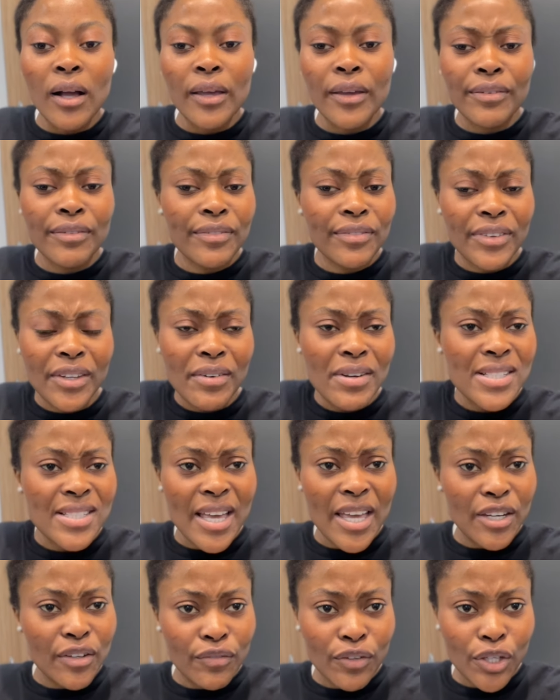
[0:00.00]
if there is
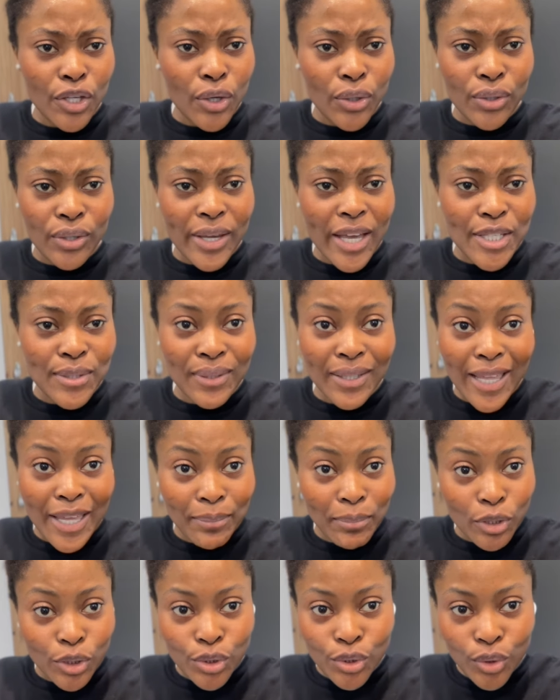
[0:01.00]
any video you guys would
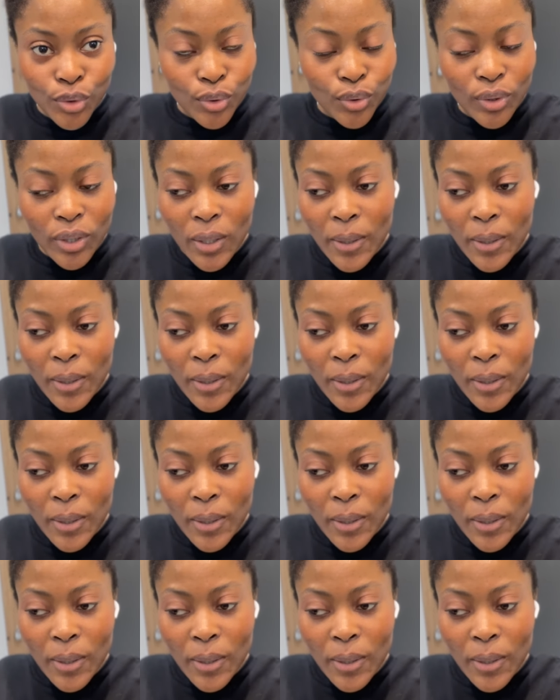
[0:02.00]
like me to